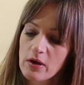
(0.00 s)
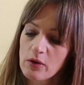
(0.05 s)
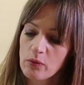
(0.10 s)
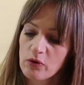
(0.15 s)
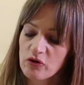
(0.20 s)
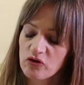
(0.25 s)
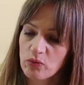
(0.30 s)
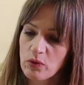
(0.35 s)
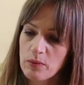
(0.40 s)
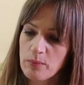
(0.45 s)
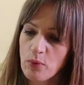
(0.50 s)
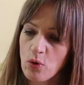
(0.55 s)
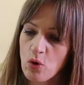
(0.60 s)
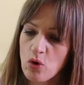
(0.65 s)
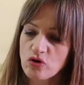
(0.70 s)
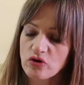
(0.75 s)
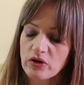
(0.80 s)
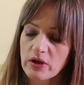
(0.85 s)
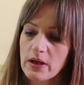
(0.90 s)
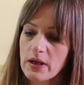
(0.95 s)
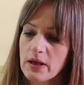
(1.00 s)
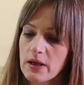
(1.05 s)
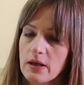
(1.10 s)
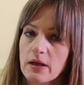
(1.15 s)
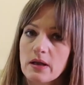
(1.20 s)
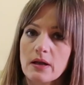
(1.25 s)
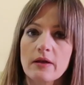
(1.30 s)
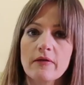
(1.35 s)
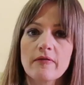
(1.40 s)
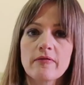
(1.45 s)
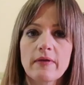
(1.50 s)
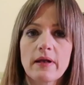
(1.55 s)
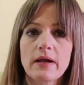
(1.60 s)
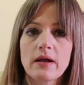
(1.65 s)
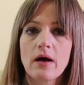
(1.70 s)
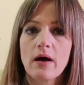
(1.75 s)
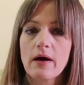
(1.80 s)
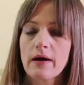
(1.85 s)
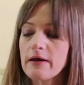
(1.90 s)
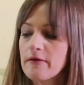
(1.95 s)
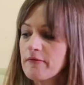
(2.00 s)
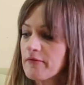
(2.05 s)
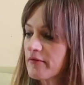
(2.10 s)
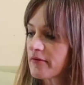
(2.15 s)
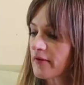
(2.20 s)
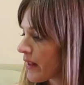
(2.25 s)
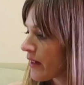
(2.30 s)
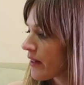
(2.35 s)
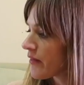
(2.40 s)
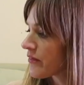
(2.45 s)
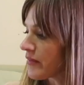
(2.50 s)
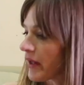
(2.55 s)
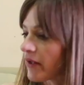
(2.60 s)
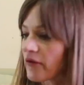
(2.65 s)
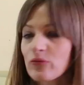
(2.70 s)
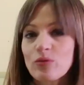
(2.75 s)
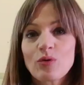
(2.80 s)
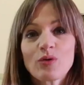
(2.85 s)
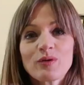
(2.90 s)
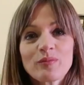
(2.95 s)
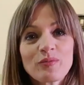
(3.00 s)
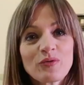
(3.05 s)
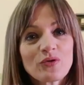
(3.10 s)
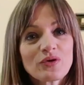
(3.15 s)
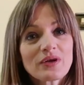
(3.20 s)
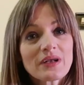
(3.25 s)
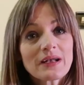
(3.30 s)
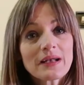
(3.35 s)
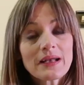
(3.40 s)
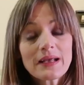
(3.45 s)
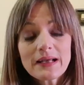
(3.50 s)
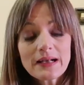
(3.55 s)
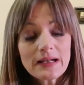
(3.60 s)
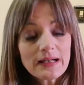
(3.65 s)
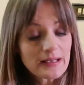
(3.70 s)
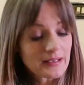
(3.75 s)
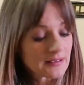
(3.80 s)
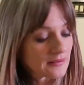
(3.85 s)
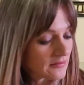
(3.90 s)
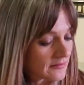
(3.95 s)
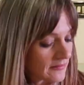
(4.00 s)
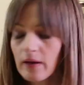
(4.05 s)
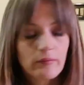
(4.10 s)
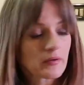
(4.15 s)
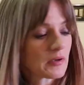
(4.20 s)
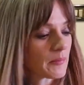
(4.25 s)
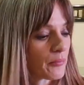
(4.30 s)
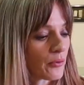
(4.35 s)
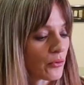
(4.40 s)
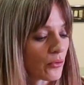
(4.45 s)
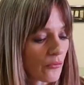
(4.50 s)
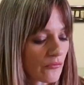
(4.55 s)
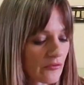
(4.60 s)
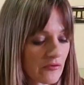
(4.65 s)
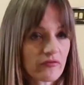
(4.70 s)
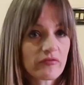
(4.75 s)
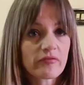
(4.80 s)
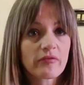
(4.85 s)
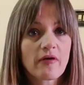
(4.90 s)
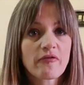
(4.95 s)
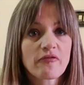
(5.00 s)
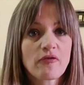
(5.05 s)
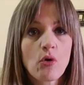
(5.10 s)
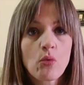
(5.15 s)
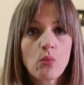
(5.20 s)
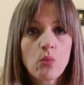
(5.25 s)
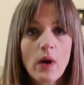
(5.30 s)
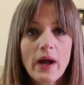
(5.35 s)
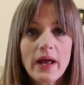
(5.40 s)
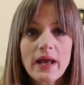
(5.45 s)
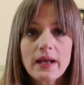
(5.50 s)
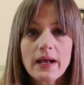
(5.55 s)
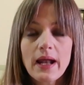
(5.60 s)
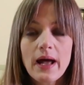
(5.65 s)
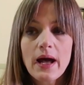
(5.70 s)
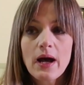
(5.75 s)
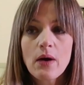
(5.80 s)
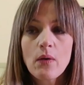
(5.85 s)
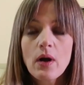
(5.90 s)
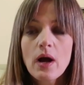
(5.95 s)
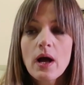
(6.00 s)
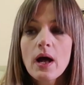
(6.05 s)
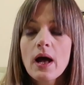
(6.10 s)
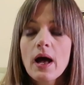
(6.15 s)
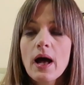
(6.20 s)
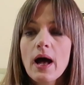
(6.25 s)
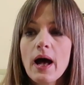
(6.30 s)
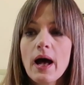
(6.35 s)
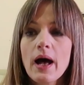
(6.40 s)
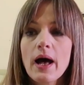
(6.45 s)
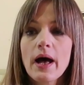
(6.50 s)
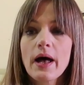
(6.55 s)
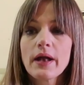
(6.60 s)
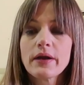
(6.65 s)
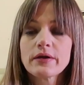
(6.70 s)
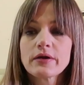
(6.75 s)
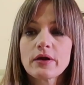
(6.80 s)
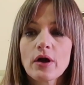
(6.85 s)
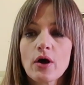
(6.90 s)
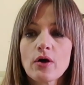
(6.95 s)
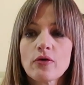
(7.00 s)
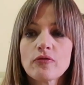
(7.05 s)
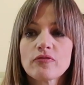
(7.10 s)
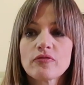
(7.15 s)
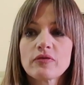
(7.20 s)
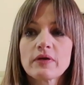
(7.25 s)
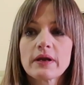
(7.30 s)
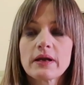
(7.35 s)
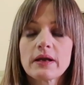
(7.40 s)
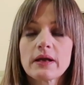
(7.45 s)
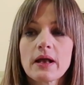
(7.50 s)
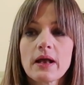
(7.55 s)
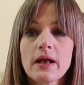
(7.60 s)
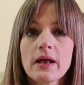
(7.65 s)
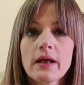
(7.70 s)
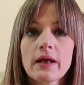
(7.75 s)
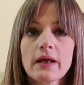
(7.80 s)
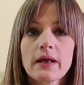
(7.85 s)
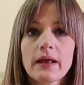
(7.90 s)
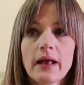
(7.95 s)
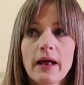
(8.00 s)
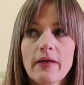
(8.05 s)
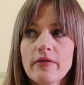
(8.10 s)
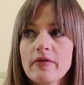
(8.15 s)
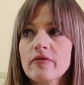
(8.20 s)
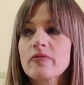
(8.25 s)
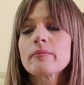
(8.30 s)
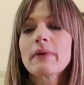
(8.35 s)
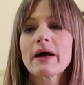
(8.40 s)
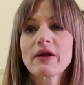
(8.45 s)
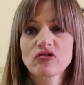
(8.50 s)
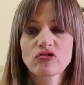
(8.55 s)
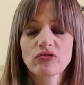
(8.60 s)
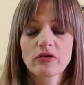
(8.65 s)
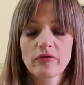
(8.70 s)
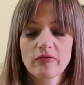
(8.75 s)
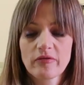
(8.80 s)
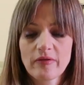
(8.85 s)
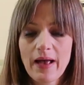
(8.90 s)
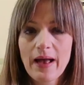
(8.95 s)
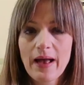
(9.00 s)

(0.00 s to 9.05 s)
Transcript: which we bought in St. Ives. That's what we bought in England. I'm going to put all this stuff away now and hopefully get this mattress